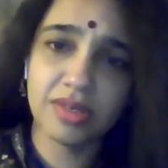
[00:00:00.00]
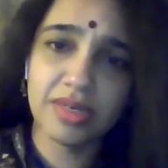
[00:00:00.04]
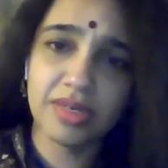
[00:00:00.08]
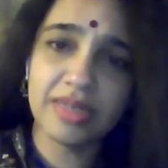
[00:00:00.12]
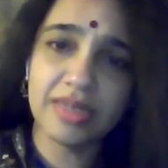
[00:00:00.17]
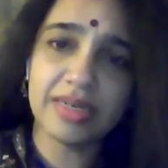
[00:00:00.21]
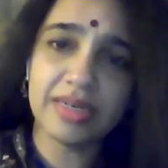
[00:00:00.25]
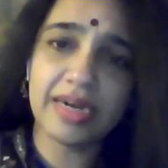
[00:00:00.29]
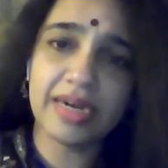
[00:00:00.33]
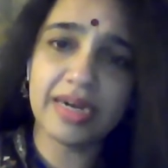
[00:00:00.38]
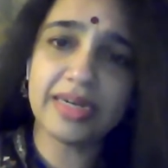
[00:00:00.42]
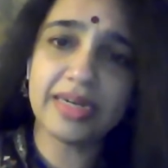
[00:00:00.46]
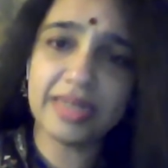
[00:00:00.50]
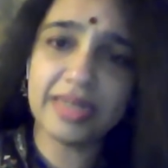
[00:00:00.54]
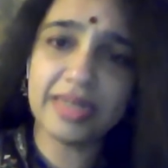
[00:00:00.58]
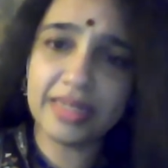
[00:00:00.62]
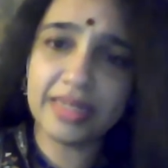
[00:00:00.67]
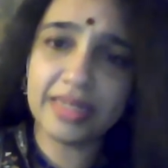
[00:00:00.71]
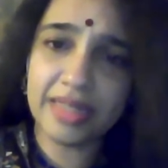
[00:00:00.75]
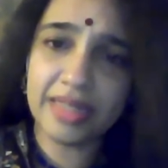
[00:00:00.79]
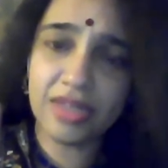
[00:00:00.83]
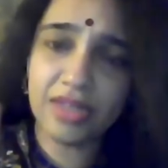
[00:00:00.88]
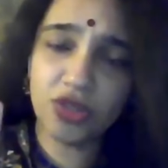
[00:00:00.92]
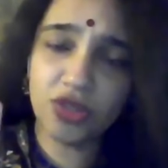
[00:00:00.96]
Right? And
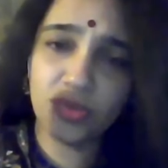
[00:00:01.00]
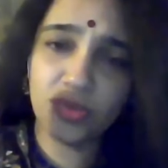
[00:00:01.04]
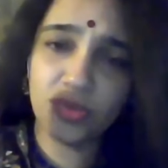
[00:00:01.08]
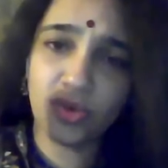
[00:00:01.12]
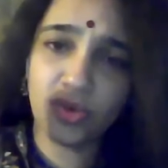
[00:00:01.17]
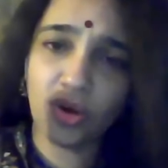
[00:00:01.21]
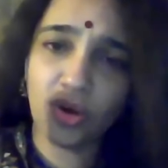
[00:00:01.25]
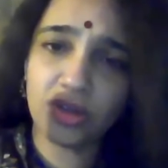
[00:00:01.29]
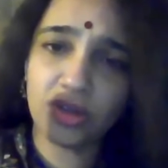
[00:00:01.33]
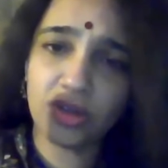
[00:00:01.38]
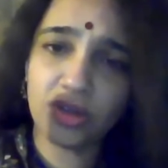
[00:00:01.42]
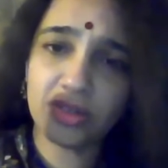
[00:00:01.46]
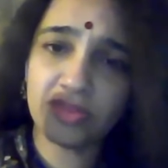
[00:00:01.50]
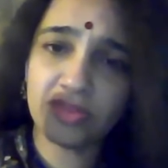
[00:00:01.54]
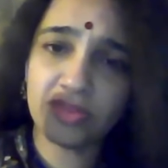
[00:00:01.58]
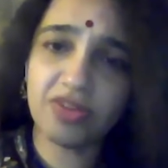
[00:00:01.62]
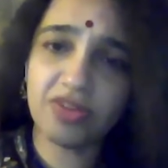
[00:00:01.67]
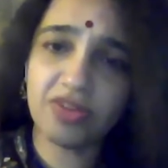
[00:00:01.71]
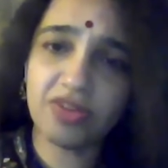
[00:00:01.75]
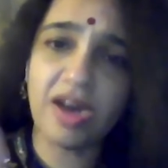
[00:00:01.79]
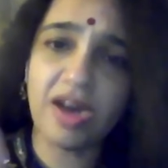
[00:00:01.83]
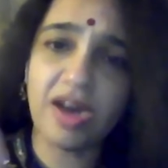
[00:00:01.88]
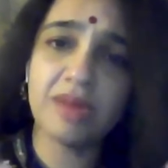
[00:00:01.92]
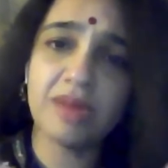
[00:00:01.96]
then you've got
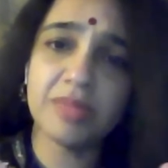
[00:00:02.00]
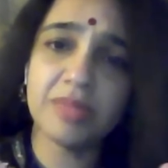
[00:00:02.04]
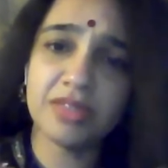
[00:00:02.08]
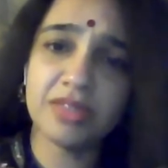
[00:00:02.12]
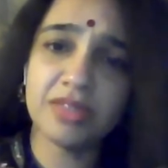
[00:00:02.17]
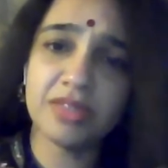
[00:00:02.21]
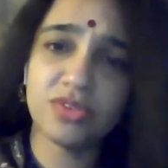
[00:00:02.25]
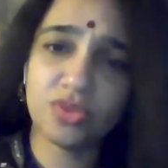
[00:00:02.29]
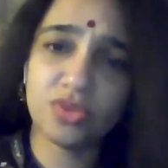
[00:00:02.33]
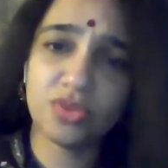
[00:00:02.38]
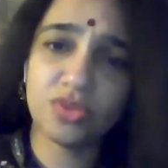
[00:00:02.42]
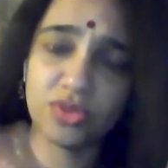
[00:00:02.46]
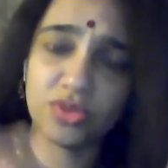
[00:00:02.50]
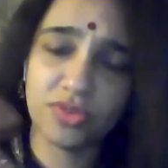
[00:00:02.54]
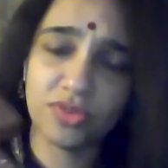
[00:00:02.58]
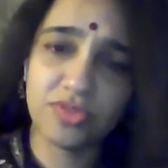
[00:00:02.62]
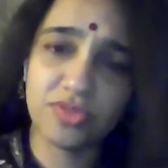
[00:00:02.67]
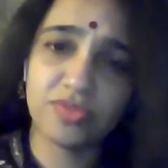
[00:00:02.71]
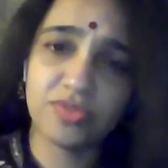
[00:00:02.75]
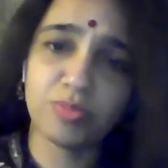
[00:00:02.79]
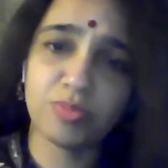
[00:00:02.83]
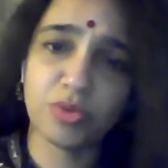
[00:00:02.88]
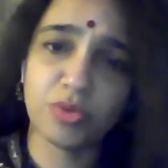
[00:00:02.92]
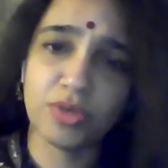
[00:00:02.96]
farmers sort of
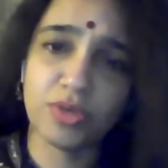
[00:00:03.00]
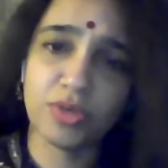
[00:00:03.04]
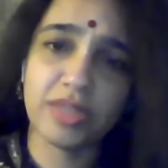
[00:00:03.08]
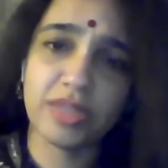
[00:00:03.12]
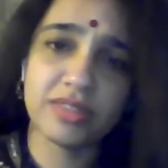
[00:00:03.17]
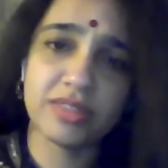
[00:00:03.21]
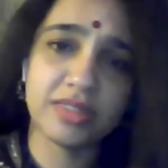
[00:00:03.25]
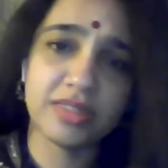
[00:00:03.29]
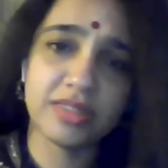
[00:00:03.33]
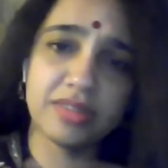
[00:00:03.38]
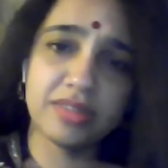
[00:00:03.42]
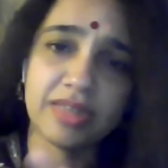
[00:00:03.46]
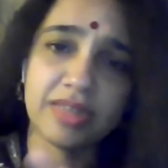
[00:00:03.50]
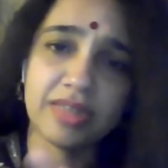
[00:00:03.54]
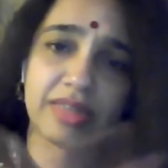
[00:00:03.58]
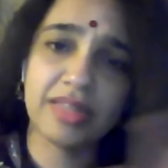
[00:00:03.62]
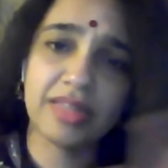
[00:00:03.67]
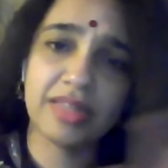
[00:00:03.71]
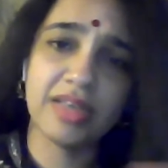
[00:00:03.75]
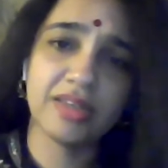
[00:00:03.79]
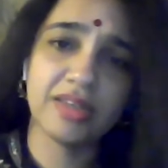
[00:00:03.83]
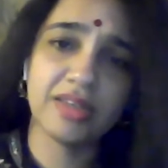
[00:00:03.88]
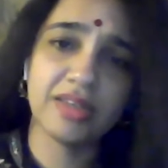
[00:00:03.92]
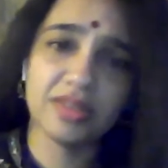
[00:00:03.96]
protesting, saying
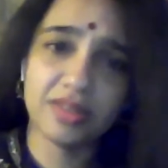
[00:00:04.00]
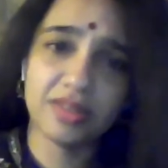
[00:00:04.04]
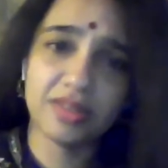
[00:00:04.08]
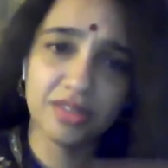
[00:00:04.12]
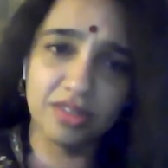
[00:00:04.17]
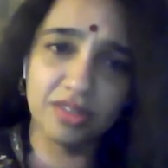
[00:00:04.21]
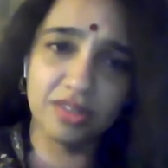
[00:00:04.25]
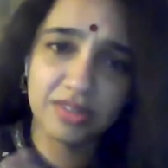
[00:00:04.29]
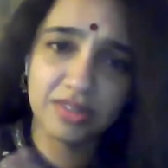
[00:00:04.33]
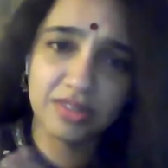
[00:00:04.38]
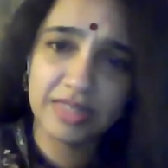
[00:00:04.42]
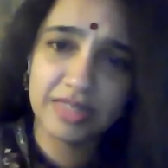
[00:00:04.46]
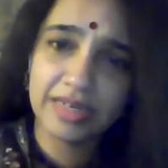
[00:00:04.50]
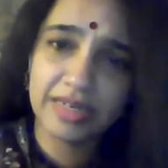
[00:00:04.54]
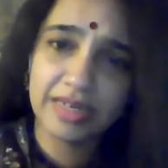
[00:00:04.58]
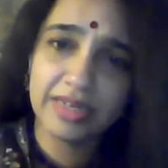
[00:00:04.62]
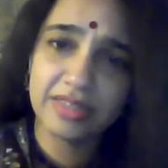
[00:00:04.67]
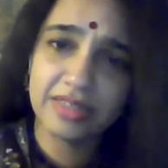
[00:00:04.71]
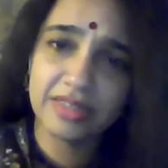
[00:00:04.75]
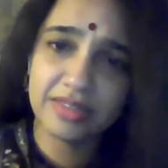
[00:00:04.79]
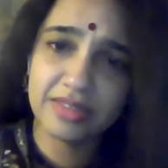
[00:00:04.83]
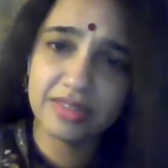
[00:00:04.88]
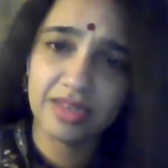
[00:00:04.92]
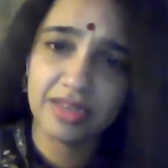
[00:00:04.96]
their mm.
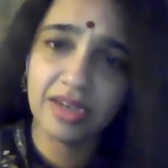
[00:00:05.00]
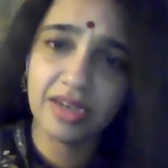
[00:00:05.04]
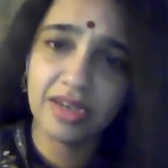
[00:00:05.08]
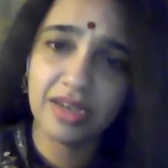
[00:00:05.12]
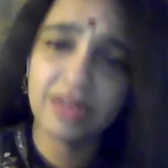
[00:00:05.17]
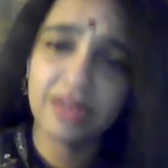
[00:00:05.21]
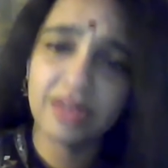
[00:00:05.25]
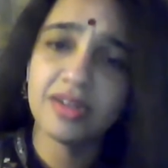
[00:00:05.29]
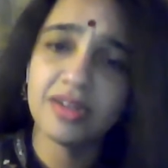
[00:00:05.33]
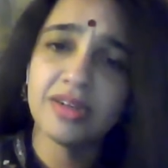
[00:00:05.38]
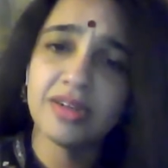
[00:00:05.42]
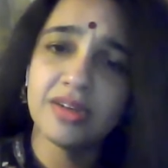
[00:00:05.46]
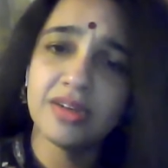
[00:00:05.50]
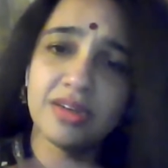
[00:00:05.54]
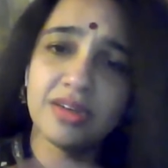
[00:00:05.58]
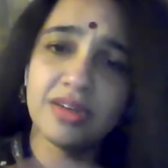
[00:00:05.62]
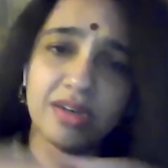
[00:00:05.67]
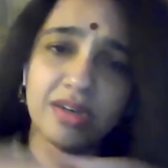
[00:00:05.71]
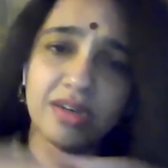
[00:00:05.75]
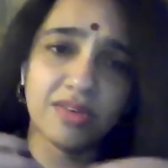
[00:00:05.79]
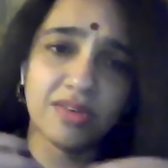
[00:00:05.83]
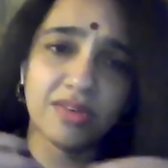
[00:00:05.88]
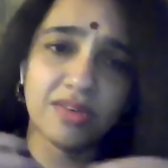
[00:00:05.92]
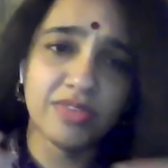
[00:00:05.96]
seedlings are
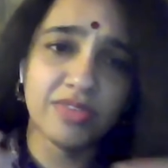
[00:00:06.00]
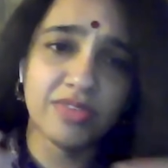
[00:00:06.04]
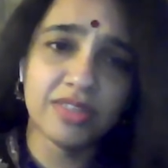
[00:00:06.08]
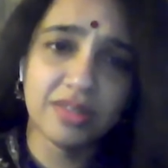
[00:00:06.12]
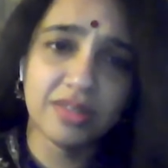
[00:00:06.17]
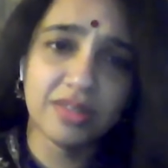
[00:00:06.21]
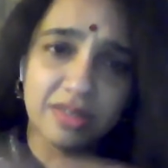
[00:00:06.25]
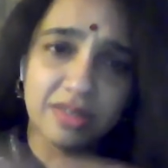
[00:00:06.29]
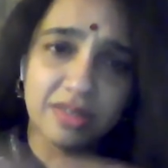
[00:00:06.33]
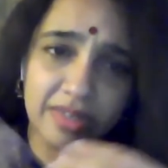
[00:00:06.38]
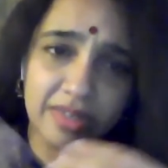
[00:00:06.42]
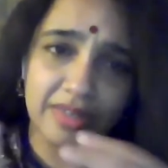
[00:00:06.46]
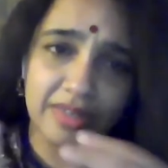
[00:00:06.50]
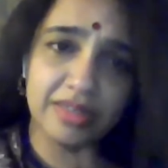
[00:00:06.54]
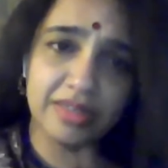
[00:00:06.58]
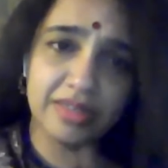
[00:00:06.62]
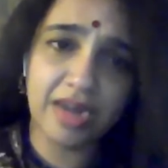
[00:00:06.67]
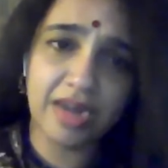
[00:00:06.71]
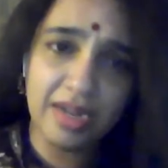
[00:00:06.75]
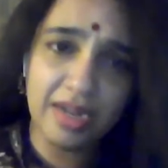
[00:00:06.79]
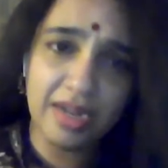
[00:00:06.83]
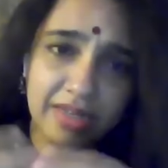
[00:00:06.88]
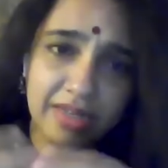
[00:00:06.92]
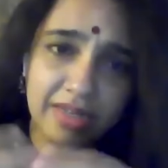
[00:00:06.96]
uh, withered and dry
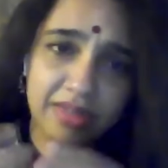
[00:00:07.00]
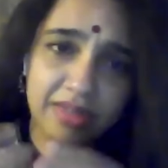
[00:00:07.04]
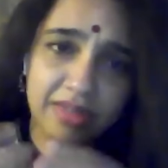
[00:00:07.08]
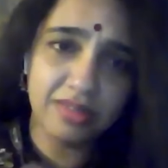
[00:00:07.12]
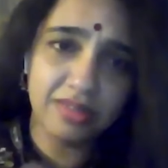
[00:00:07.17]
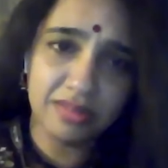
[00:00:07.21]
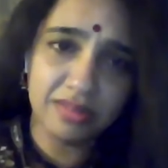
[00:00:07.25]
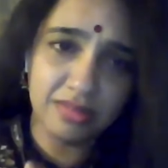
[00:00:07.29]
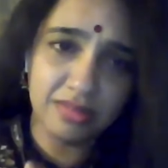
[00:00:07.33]
and,